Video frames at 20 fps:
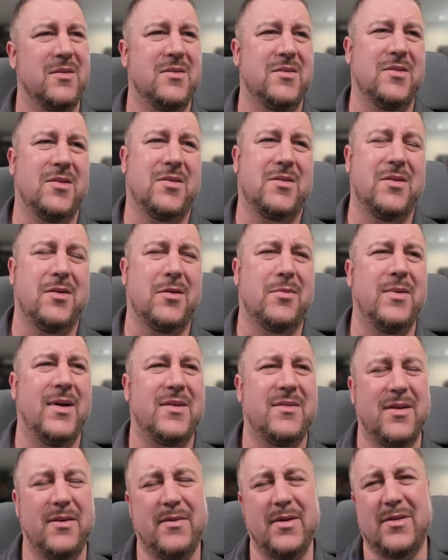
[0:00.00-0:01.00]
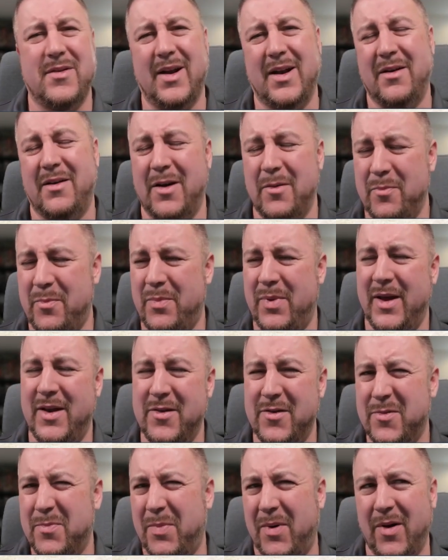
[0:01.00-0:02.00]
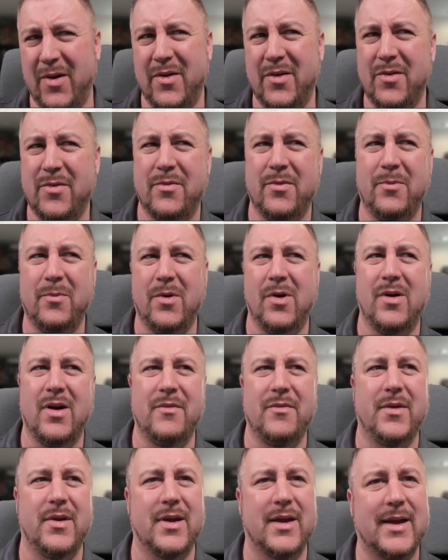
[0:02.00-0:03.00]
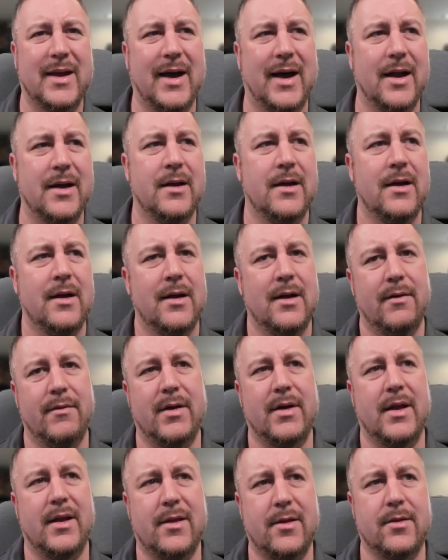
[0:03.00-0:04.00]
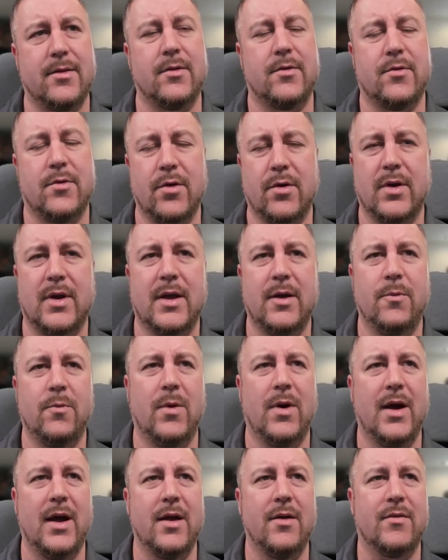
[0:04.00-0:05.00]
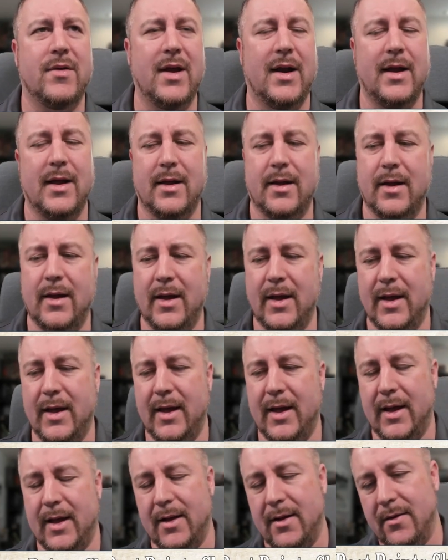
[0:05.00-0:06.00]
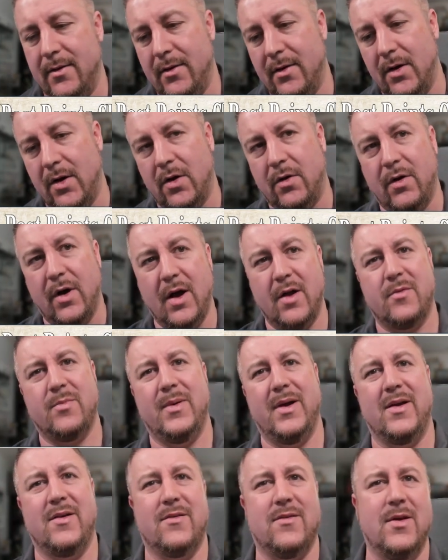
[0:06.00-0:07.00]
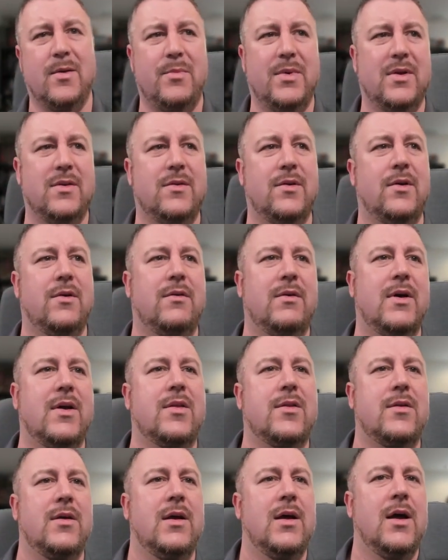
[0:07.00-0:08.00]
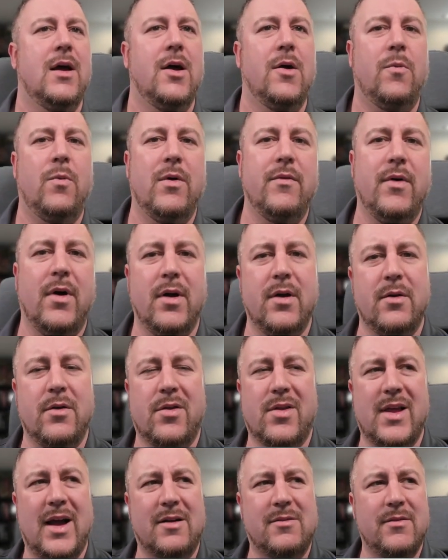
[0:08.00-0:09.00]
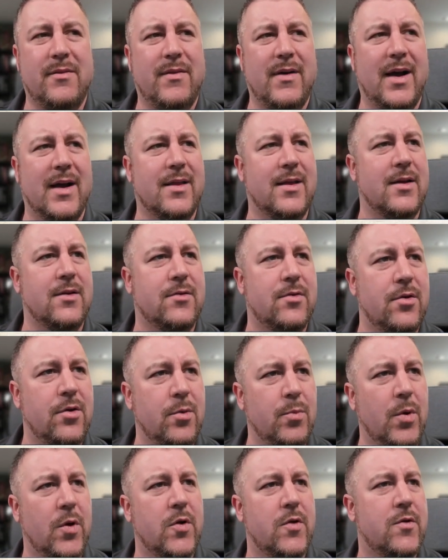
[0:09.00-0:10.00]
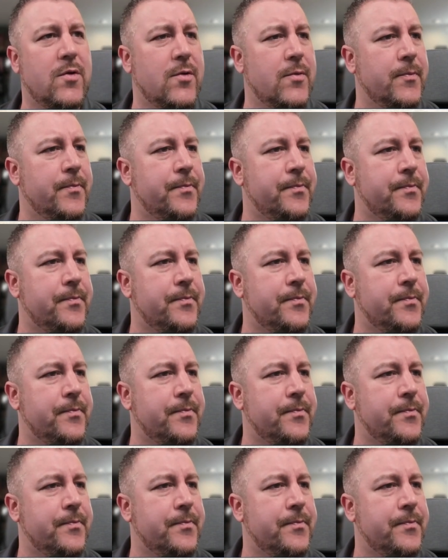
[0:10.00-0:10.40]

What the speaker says: Just especially if you're trying to like pinch points from wherever you can. I think this is a chunky way of getting a large base ship into your list without sacrificing too much.